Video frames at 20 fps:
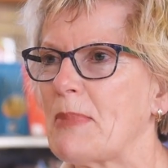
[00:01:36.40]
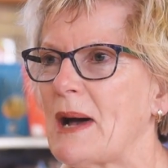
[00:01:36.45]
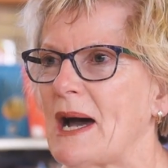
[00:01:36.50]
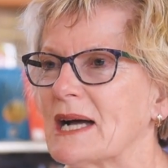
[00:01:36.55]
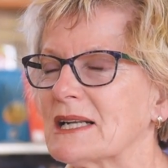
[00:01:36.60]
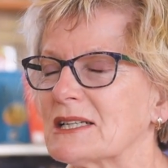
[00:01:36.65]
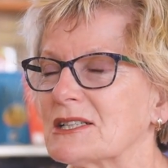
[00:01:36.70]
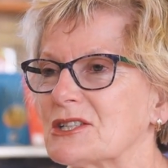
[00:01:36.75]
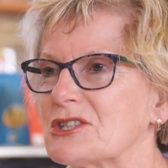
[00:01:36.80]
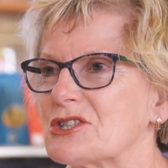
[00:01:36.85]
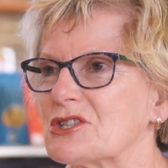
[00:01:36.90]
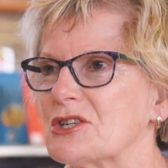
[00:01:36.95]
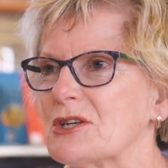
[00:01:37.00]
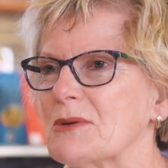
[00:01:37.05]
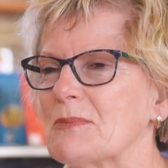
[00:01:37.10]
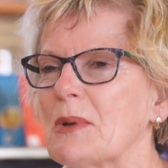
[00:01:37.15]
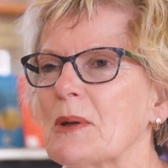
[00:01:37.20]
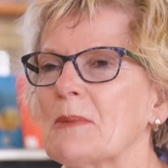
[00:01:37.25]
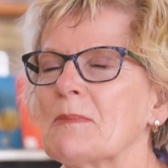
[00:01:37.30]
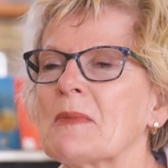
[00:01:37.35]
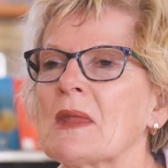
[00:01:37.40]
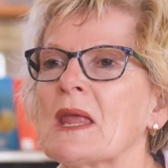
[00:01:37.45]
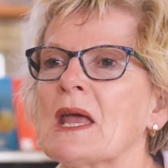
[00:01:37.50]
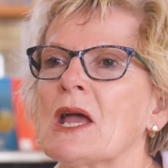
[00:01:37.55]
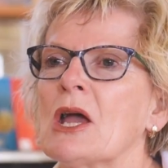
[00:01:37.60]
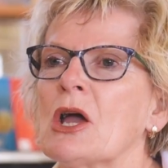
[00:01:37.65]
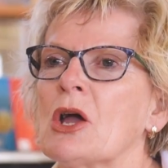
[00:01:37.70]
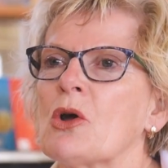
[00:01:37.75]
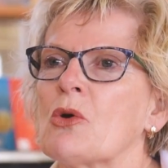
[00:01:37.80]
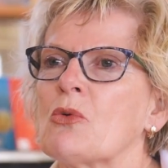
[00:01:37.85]
partnership
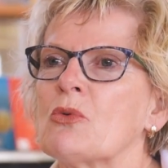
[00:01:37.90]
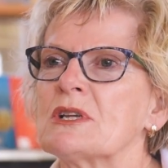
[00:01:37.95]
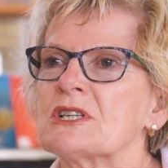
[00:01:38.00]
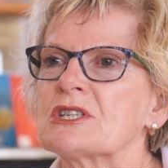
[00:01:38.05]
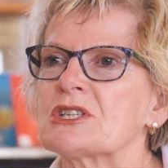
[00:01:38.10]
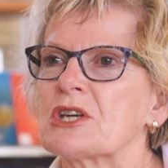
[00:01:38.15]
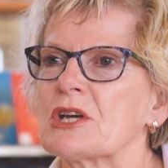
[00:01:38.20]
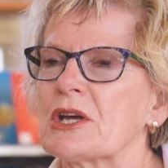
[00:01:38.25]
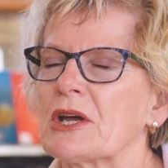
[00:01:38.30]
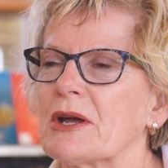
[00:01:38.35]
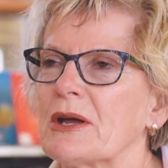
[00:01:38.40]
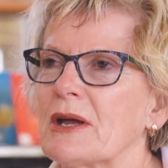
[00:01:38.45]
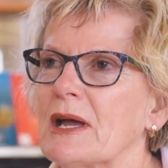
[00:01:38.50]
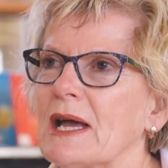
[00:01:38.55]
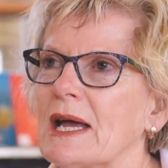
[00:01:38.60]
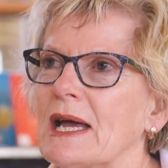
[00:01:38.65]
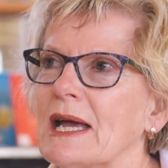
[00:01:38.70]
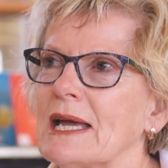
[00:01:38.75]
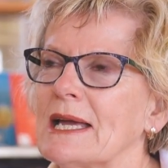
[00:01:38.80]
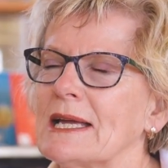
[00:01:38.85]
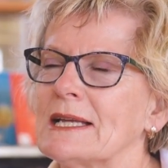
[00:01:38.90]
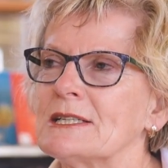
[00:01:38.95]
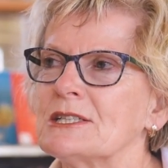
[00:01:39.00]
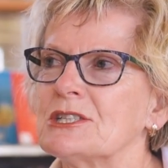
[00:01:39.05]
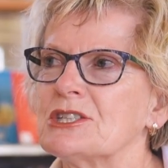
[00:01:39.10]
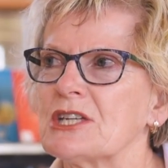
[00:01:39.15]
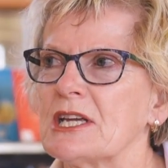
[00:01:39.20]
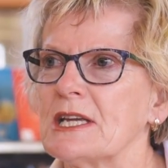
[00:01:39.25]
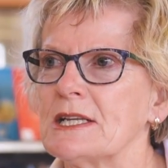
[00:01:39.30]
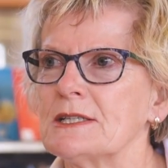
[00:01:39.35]
which
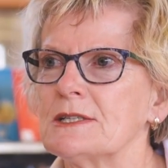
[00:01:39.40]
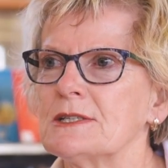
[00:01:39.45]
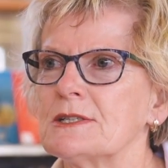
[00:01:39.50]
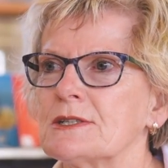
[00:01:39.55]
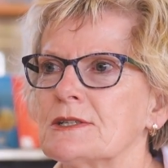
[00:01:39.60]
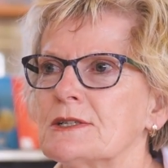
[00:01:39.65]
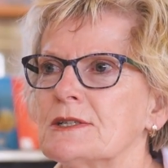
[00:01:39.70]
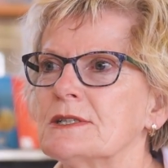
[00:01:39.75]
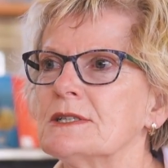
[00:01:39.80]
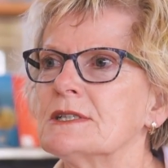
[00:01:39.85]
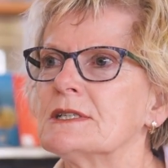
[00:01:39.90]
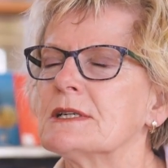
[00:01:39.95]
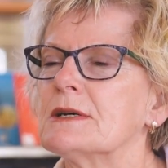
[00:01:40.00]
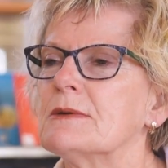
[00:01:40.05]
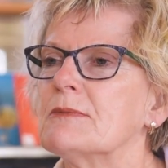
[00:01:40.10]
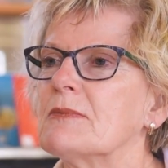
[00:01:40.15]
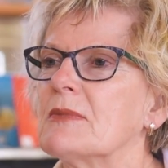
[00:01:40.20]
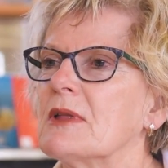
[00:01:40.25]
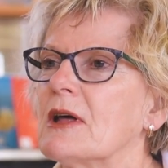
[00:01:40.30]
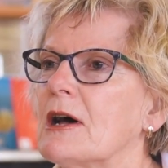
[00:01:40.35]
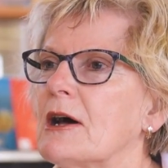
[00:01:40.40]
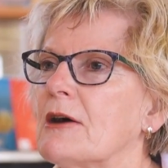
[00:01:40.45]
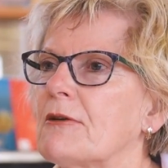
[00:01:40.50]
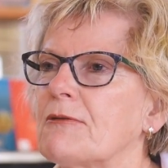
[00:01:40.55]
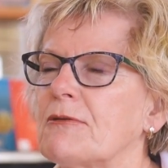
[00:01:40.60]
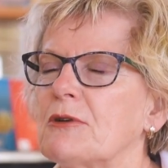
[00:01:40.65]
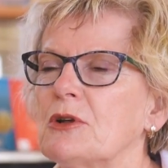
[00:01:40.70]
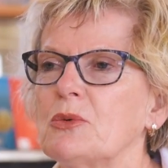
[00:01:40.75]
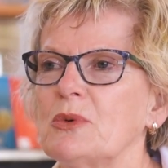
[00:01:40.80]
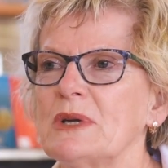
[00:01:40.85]
engendered a
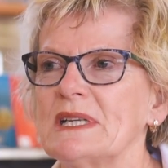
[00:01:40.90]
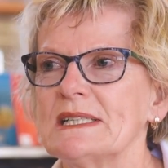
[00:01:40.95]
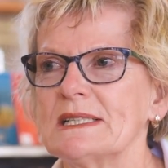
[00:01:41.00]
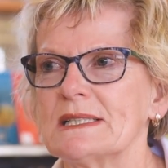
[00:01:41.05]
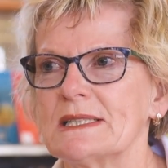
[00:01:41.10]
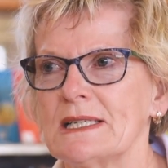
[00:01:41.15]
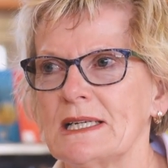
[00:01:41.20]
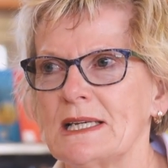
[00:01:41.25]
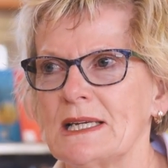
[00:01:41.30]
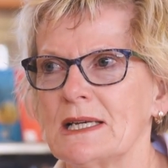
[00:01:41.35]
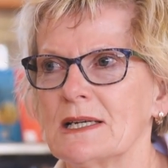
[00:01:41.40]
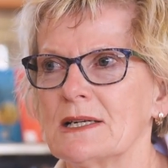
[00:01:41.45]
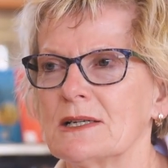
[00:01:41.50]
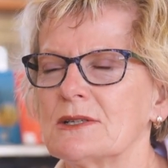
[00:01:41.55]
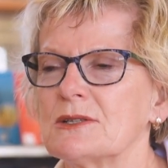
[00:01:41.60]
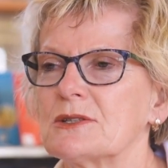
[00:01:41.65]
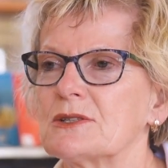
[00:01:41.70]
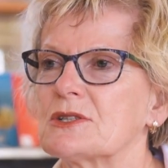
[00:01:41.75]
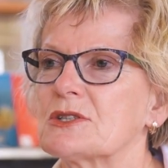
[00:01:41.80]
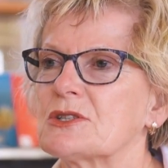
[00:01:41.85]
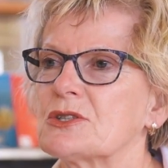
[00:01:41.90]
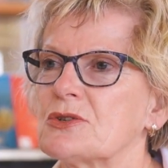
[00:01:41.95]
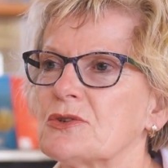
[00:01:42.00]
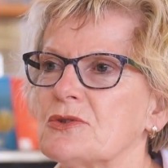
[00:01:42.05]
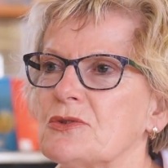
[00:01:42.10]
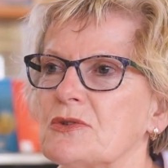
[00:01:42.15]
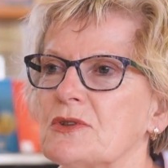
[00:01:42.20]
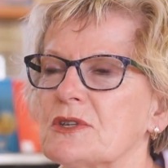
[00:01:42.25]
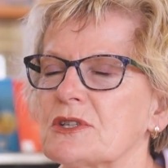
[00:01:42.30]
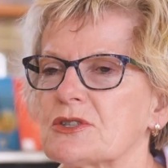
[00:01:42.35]
fluidity
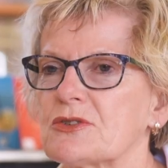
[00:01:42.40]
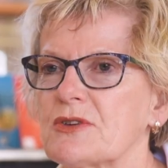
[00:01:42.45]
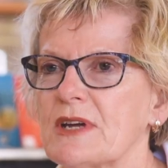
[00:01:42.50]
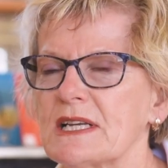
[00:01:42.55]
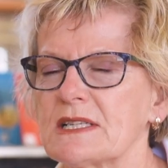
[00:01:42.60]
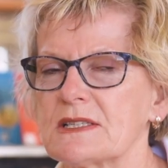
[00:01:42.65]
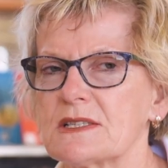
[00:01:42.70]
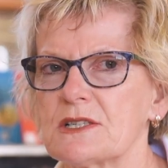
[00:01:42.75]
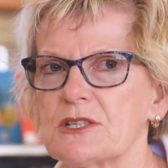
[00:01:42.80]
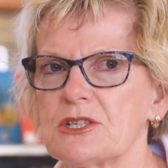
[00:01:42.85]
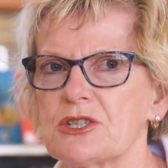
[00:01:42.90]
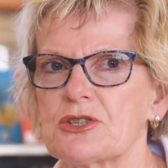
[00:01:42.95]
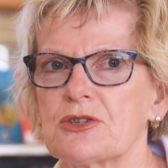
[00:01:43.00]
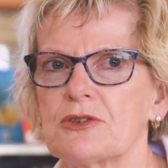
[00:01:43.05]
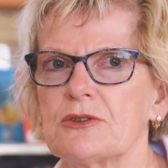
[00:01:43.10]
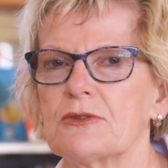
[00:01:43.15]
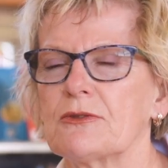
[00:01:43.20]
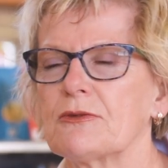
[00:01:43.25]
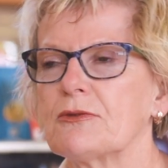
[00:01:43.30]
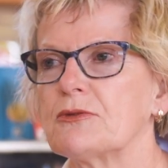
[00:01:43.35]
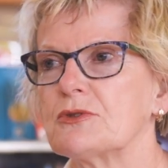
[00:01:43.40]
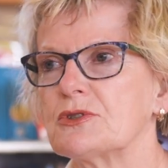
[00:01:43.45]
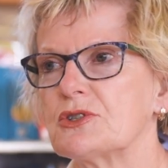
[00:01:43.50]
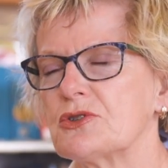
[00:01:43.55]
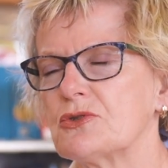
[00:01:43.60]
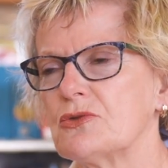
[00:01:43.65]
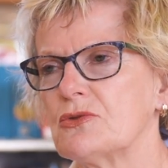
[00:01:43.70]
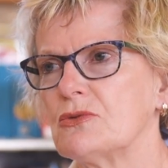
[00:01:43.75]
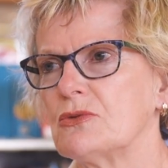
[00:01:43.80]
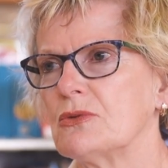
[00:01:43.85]
to the transition for
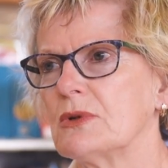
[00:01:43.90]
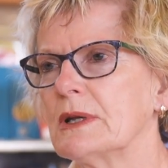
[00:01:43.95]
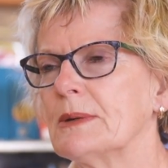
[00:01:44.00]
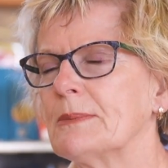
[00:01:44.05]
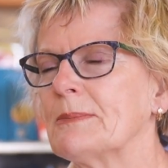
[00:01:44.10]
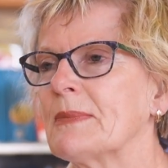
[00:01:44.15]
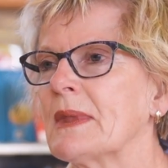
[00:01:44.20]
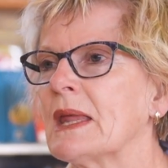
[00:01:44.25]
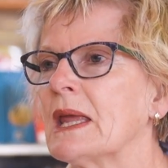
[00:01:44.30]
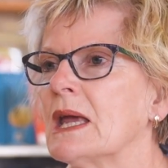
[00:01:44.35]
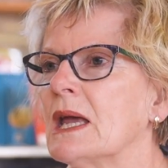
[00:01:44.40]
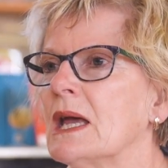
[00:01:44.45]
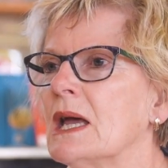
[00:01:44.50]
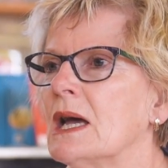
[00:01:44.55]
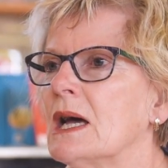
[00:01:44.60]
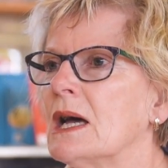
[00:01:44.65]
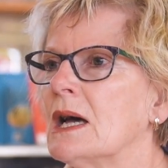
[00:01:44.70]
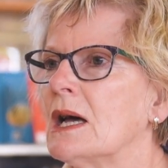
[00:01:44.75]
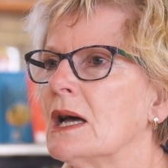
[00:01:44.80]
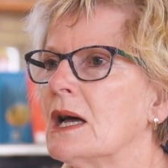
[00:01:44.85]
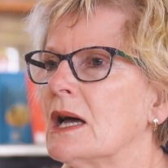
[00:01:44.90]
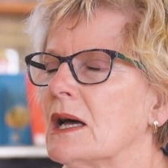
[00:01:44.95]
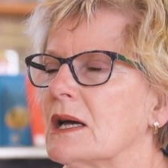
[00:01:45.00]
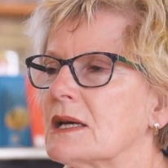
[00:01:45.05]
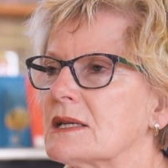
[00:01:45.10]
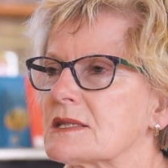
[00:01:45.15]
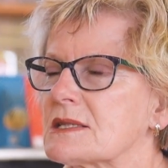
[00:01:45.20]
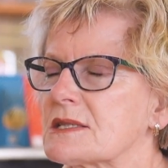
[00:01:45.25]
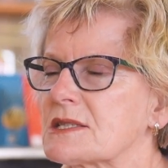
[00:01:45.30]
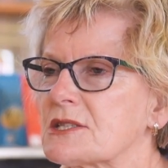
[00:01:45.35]
Jewel.
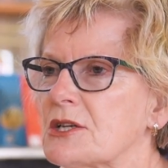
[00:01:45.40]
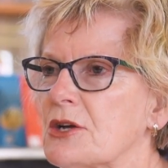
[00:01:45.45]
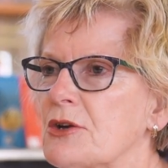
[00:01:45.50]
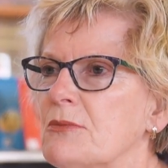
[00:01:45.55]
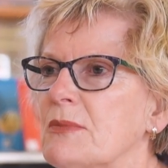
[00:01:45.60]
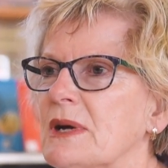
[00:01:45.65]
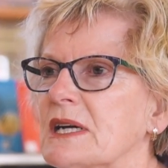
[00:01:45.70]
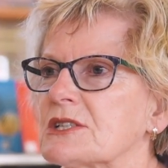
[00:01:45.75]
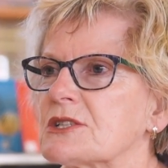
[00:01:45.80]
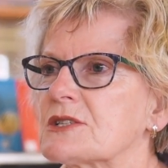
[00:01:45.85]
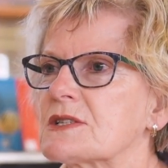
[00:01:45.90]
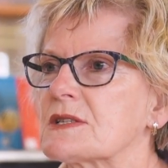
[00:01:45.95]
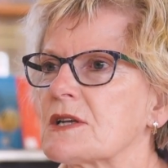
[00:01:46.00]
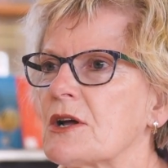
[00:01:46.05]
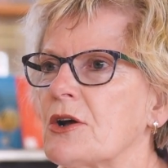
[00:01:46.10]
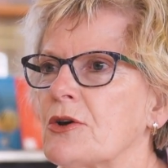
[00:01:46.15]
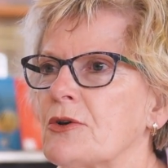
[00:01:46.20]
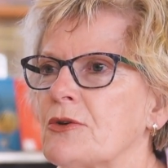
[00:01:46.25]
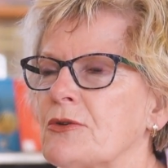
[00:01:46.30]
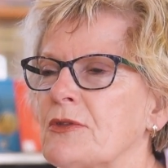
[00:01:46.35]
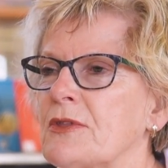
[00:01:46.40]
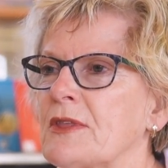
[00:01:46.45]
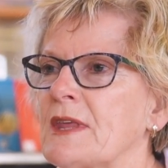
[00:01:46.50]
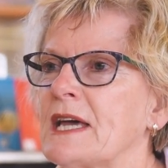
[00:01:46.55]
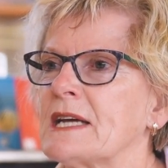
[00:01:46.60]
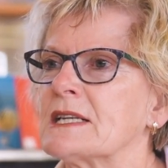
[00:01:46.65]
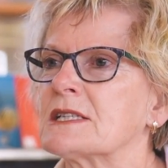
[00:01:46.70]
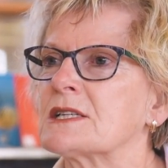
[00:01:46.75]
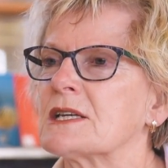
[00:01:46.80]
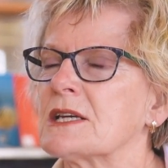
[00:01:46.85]
So much so
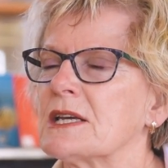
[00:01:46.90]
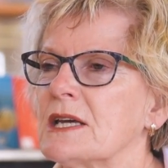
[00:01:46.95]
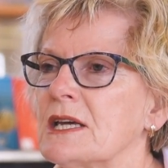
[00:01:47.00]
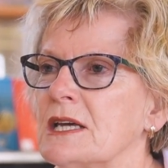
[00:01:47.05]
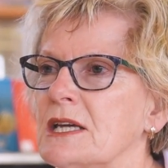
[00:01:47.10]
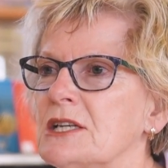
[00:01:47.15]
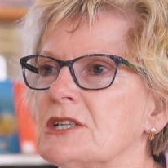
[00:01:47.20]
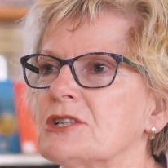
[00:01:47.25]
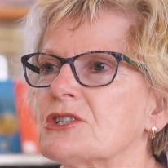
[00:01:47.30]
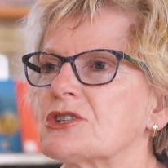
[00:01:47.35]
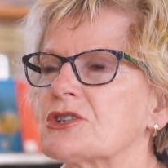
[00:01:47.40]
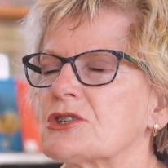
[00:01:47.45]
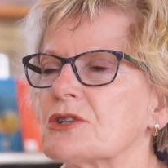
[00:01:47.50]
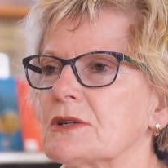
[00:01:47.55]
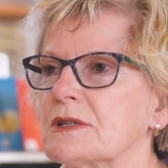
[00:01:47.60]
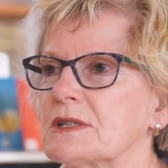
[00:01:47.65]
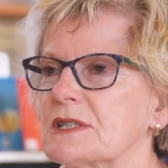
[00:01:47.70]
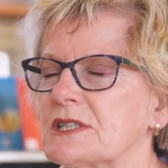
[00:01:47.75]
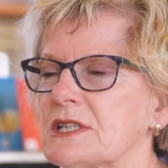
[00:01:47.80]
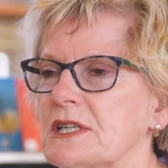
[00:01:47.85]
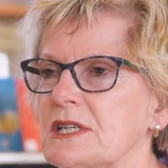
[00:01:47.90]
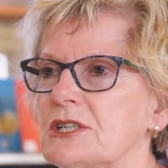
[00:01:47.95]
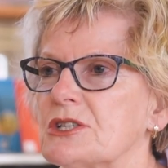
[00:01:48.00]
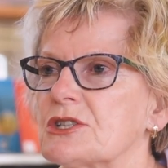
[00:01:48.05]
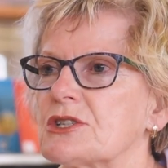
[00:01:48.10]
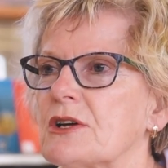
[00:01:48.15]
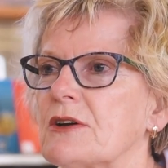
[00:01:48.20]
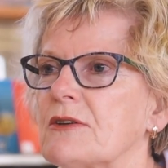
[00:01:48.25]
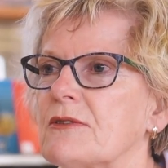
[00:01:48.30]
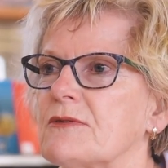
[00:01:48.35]
that each
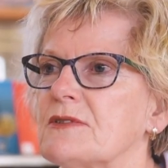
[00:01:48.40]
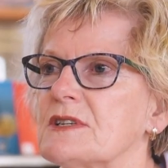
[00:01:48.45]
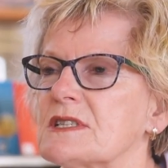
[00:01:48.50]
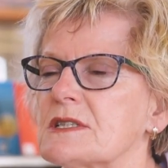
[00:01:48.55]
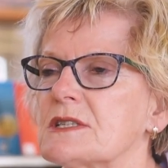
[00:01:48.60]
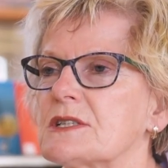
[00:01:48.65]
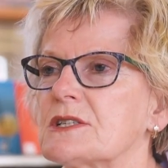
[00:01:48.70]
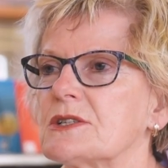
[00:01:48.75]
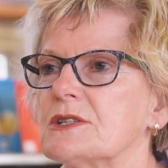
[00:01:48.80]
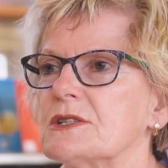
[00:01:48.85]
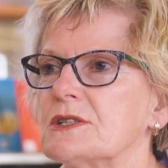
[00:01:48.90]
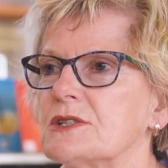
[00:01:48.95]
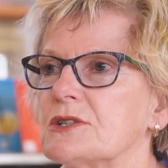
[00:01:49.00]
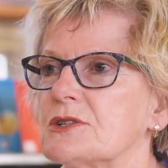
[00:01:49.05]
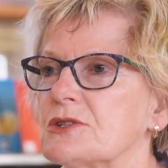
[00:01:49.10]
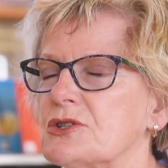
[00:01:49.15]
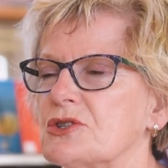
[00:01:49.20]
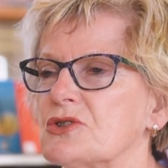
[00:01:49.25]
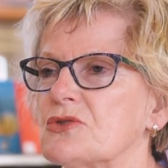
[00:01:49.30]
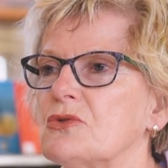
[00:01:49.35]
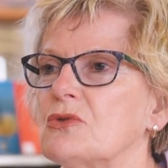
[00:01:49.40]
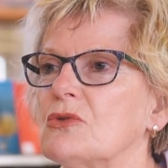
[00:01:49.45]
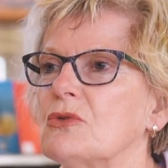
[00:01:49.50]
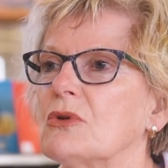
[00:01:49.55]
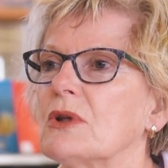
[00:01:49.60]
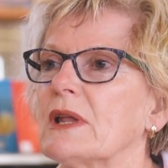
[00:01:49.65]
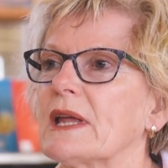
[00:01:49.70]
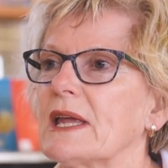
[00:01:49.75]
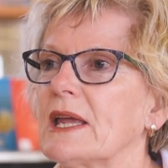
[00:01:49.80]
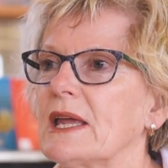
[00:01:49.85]
teacher visited
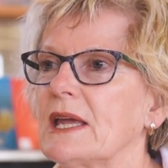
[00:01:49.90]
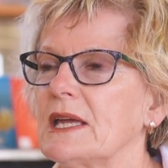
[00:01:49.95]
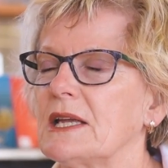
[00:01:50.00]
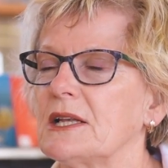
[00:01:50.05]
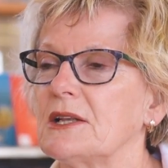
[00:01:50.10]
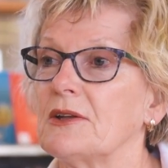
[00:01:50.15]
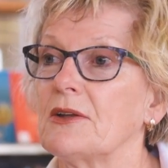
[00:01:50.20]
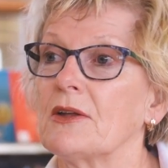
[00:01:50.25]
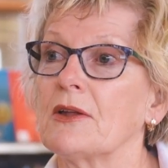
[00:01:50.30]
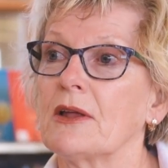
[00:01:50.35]
Jewel in